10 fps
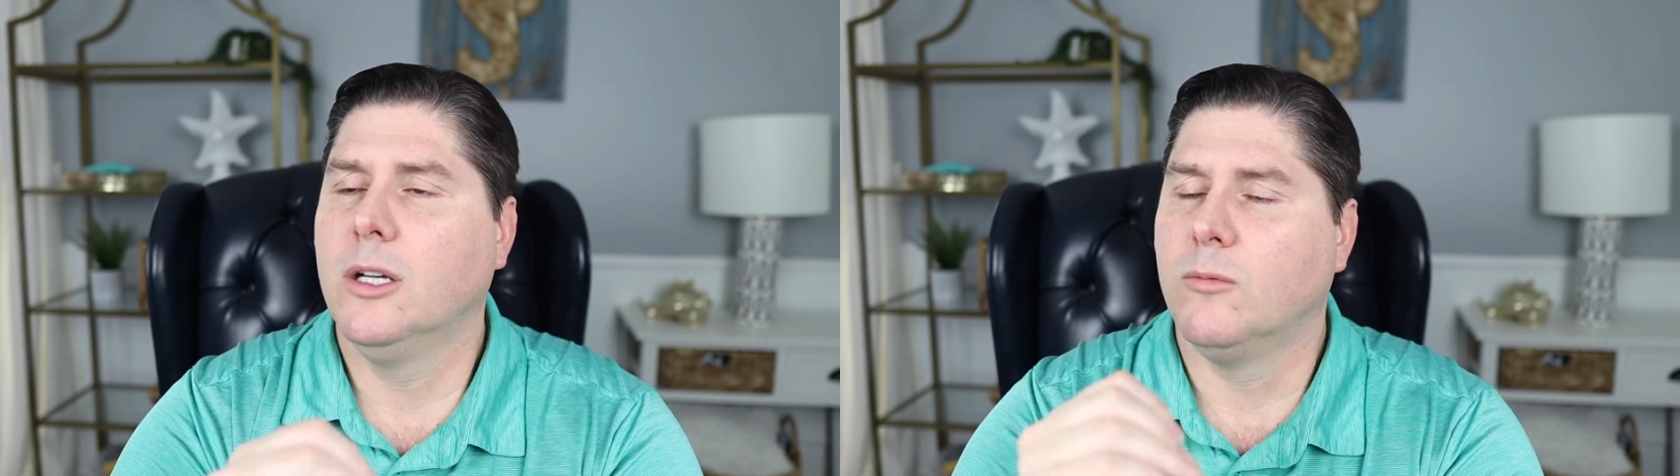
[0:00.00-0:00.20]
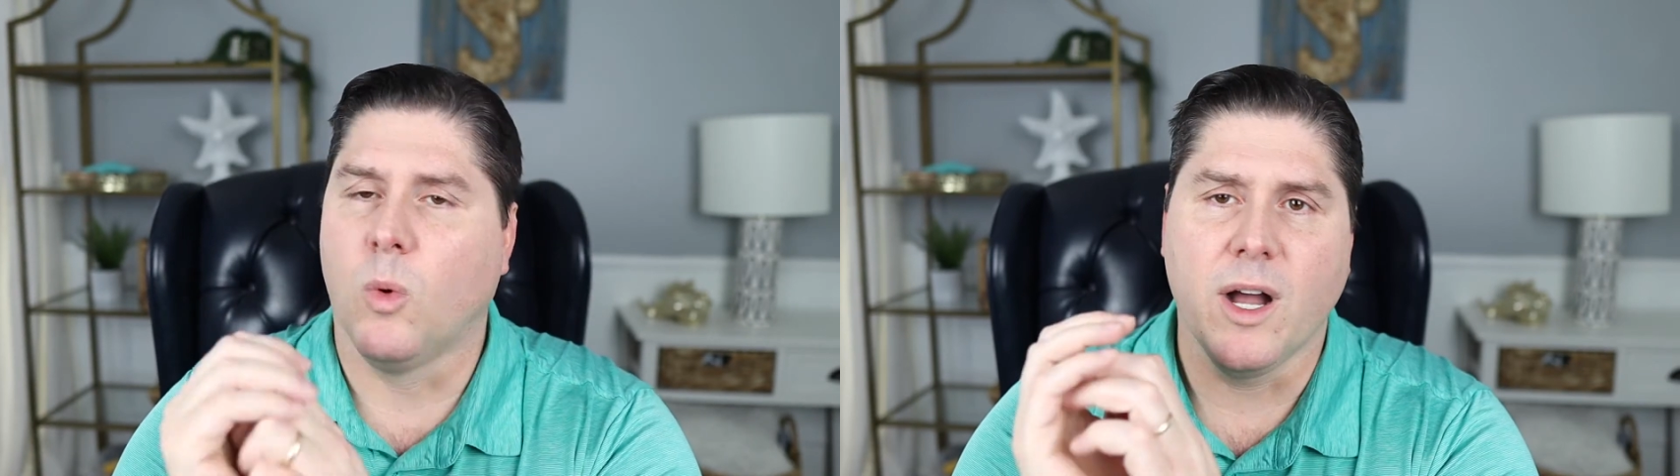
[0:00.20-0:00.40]

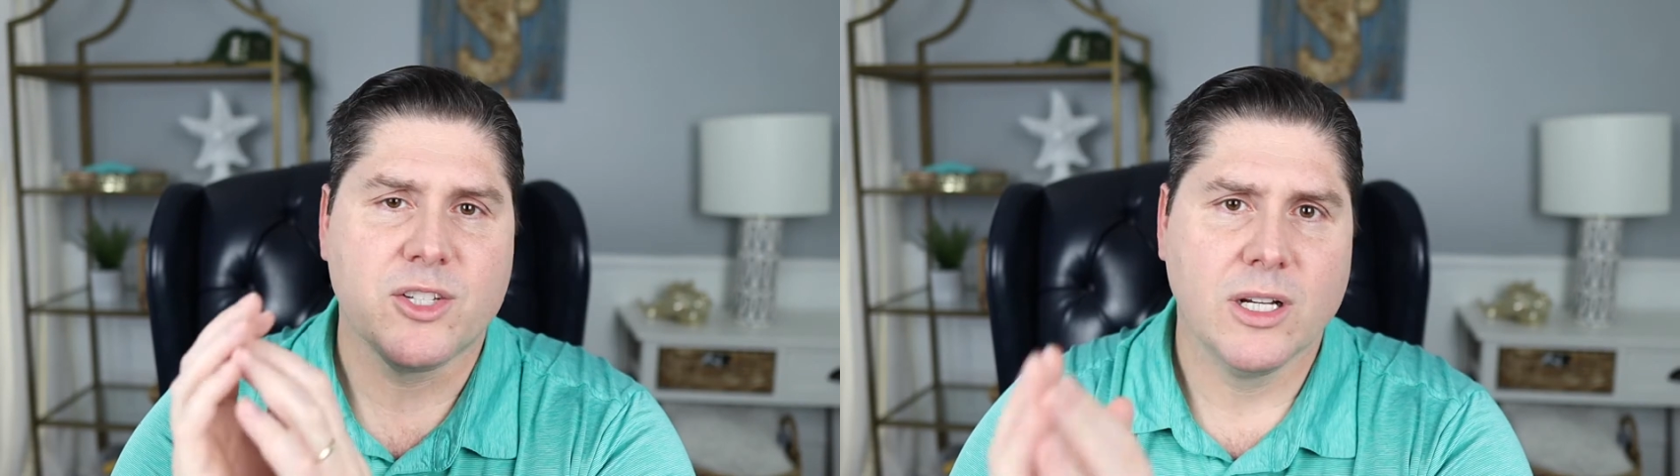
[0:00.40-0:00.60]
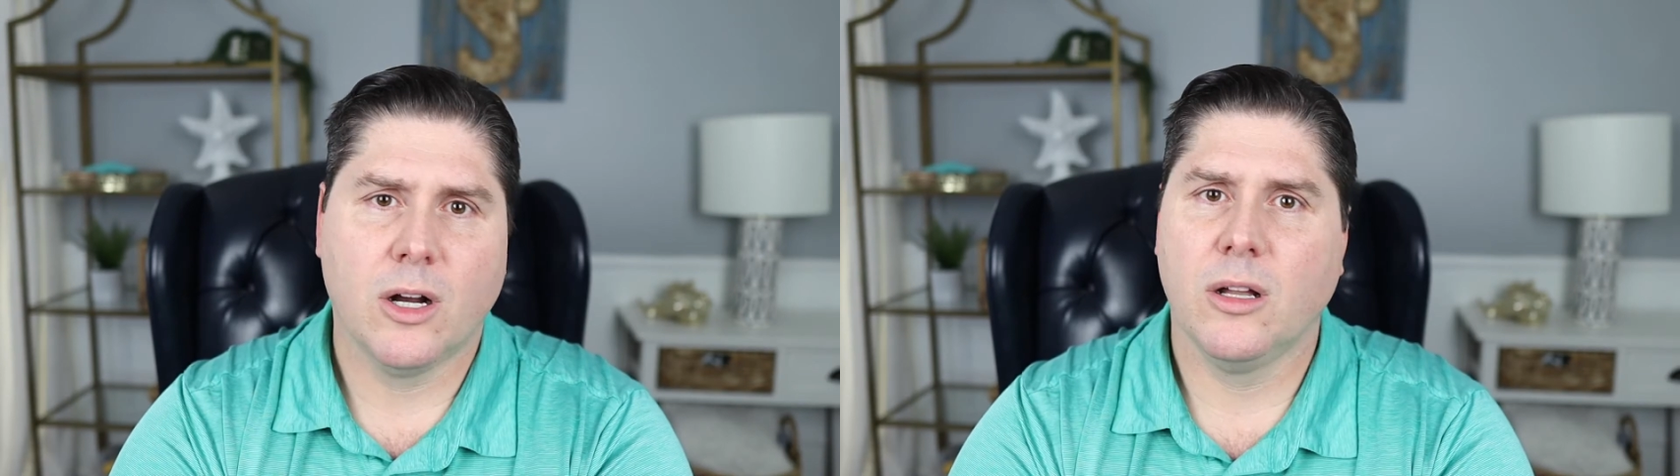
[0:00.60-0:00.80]

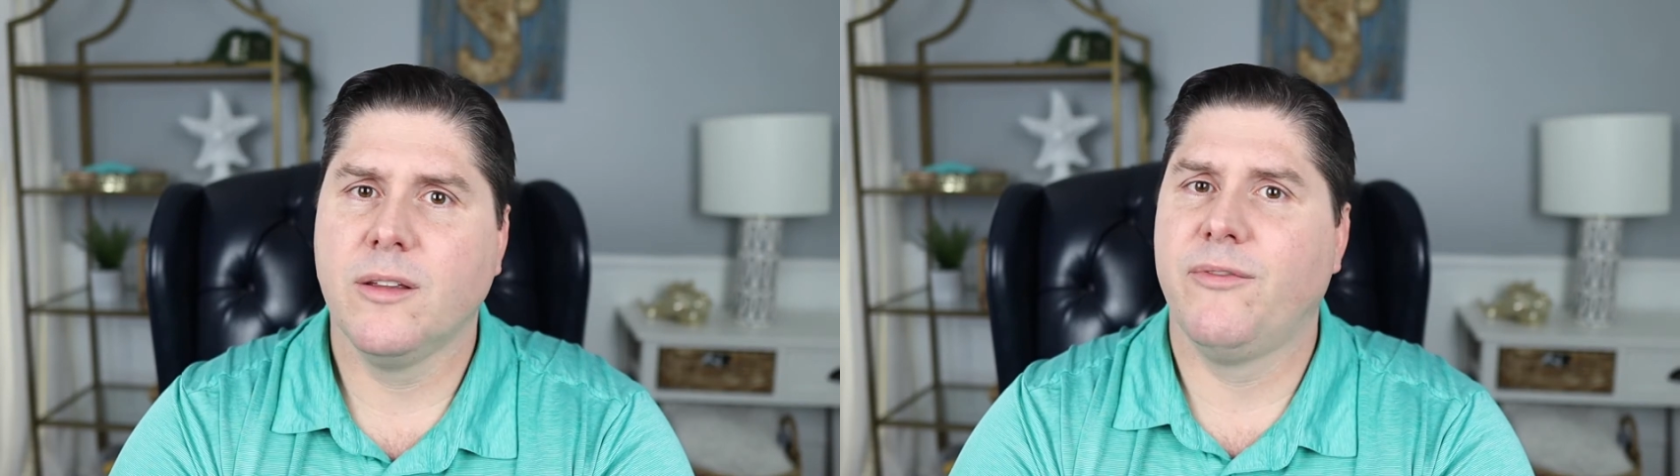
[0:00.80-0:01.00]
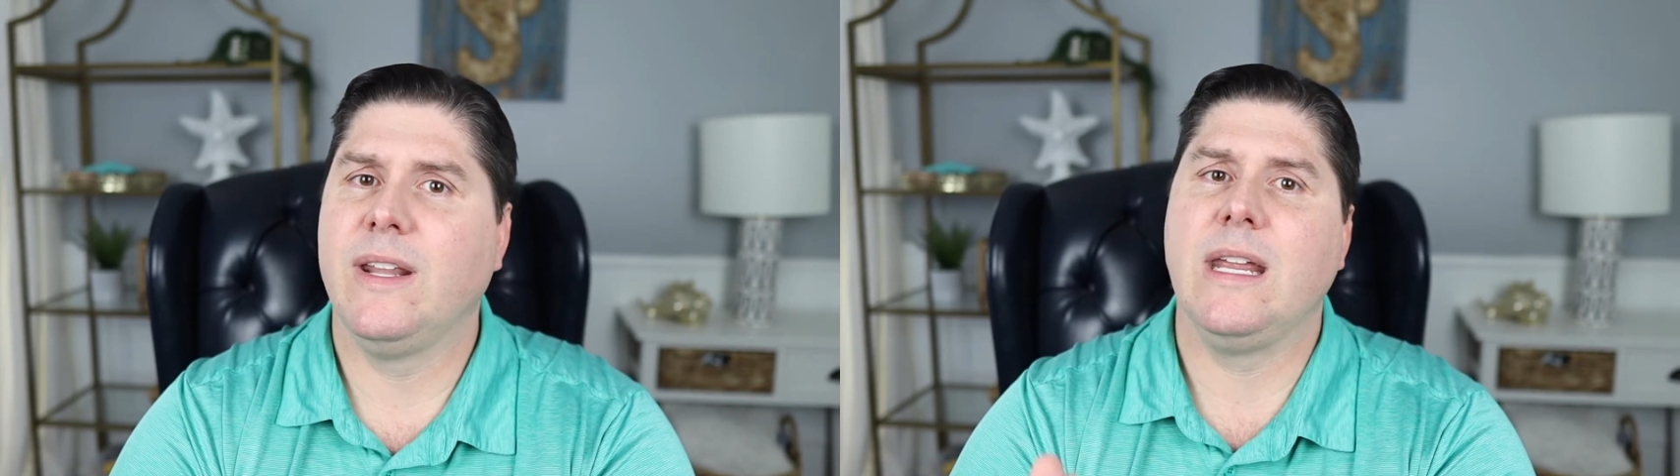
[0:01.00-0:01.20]
watching all the
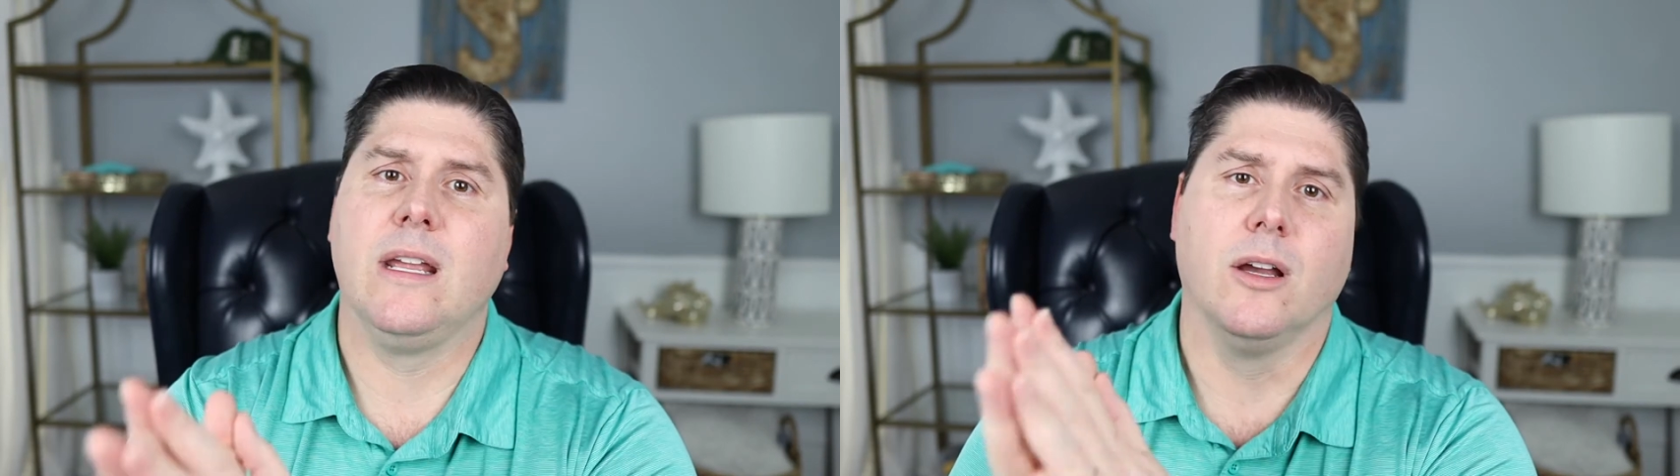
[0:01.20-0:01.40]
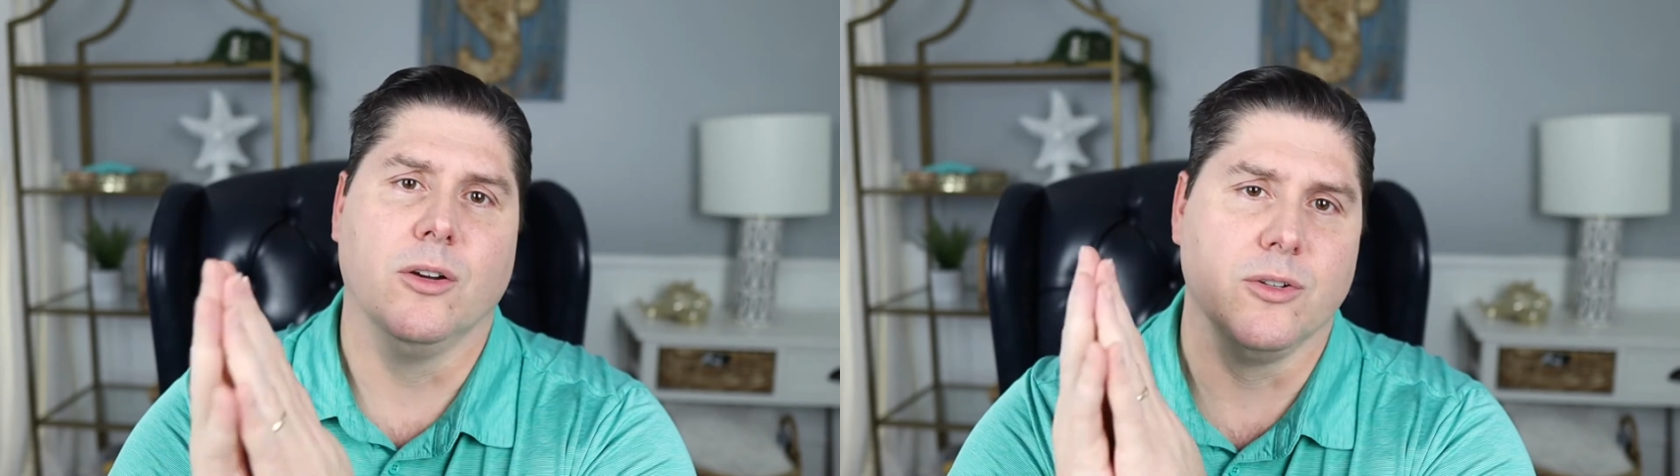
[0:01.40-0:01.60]

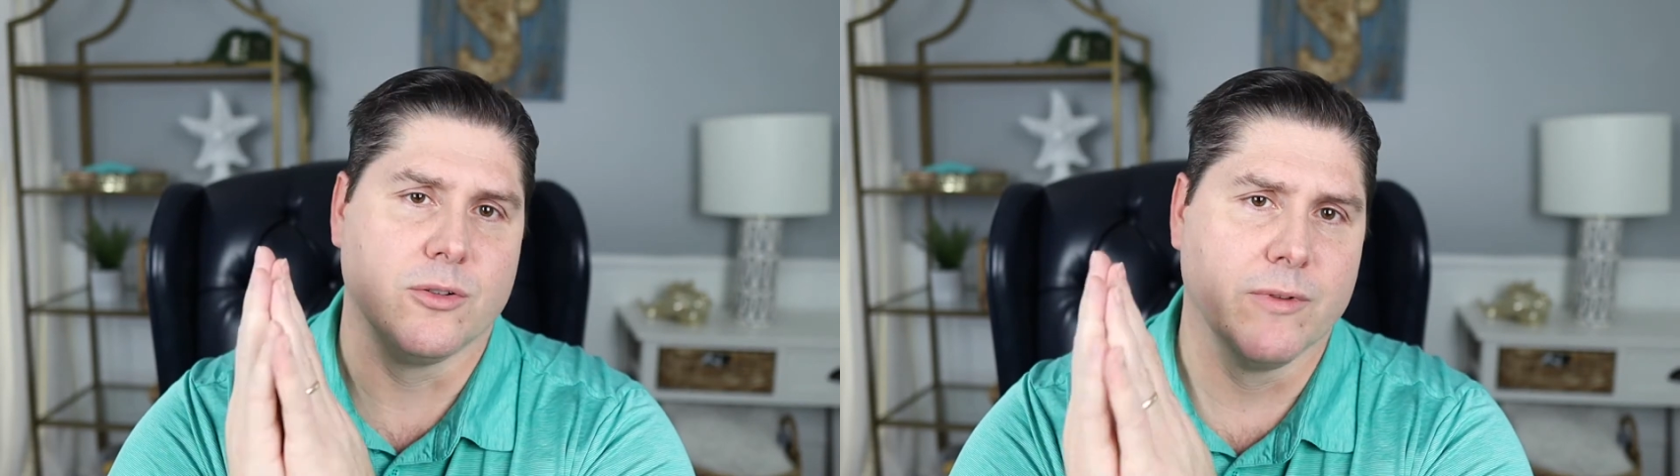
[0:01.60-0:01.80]
videos,